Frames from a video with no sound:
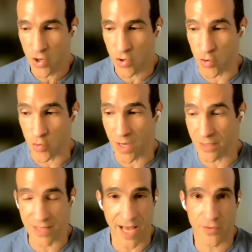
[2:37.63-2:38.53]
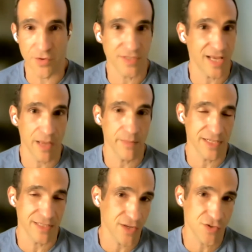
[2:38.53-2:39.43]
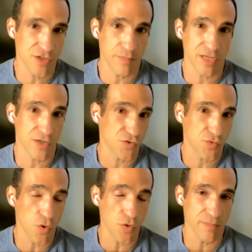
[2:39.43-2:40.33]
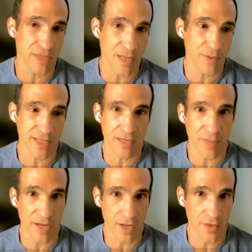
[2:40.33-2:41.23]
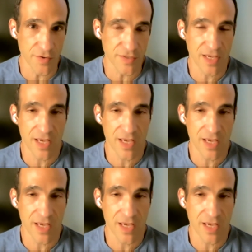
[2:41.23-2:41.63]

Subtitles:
who allow their time and attention to be controlled and manipulated by others,